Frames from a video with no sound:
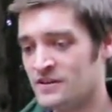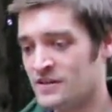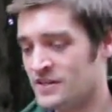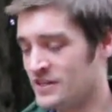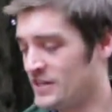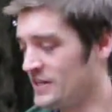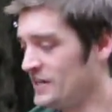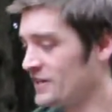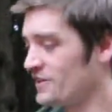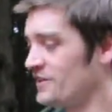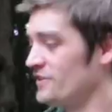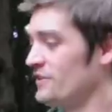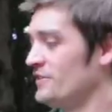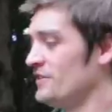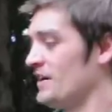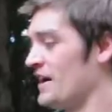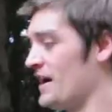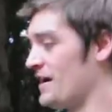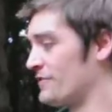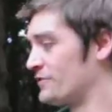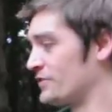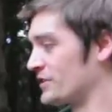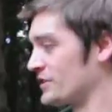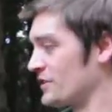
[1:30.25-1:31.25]
here,
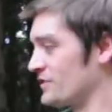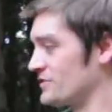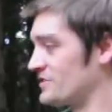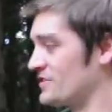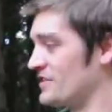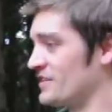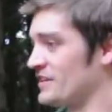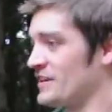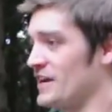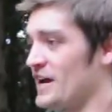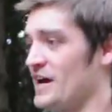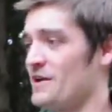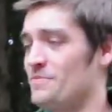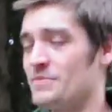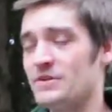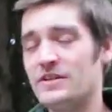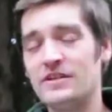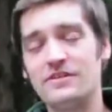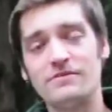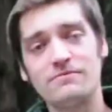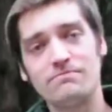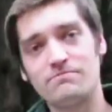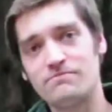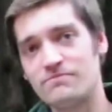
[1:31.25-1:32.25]
after it goes to the
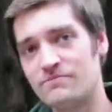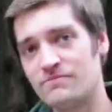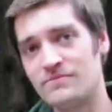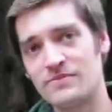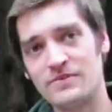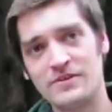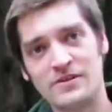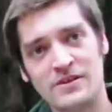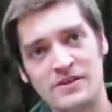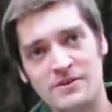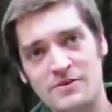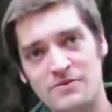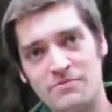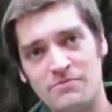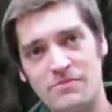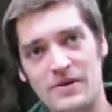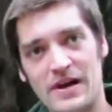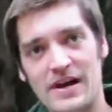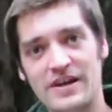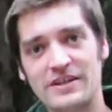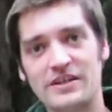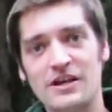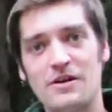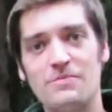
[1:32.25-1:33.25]
cabin,
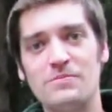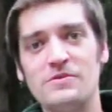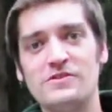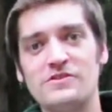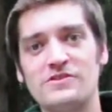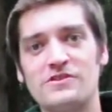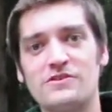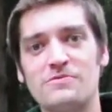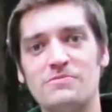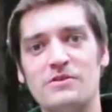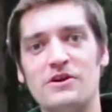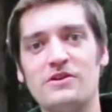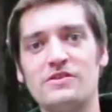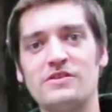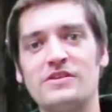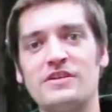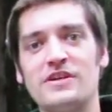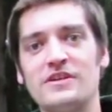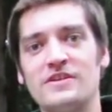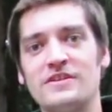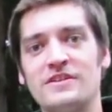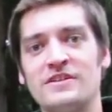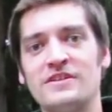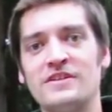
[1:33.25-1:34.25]
back up in smoke
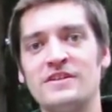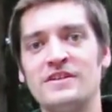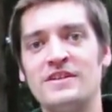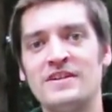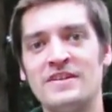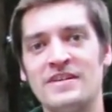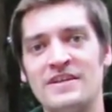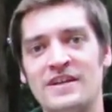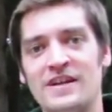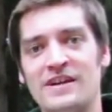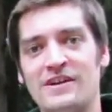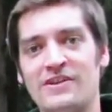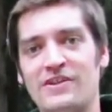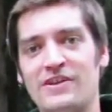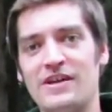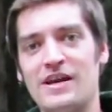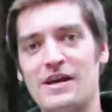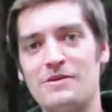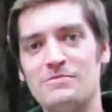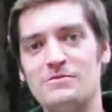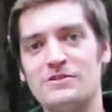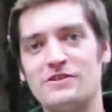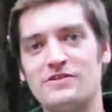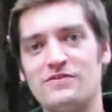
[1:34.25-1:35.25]
into the
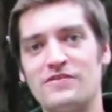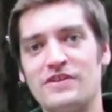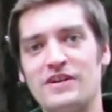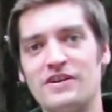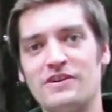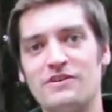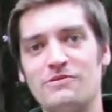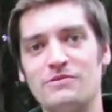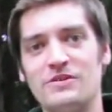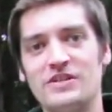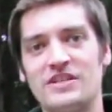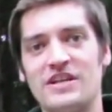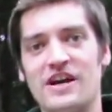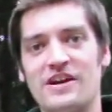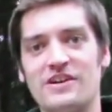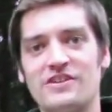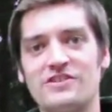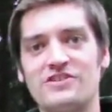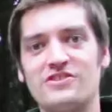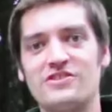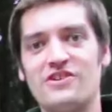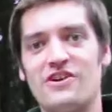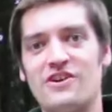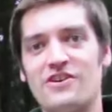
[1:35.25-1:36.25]
atmosphere, and we kind of
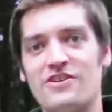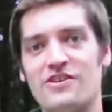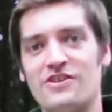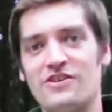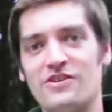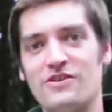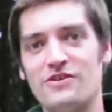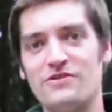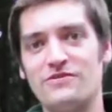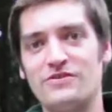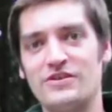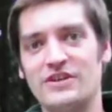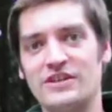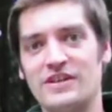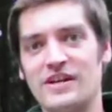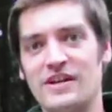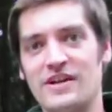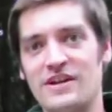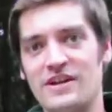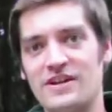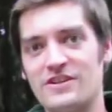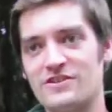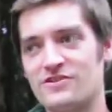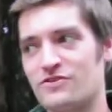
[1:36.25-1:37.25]
start all over again.
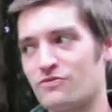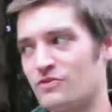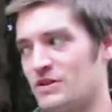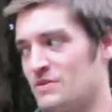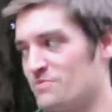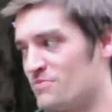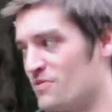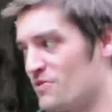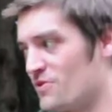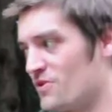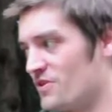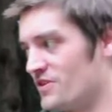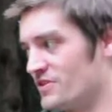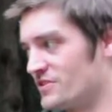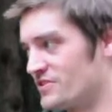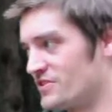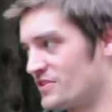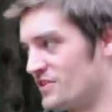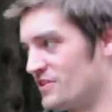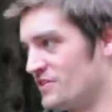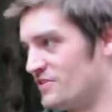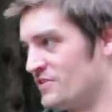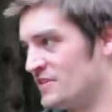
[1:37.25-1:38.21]
It is reborn. So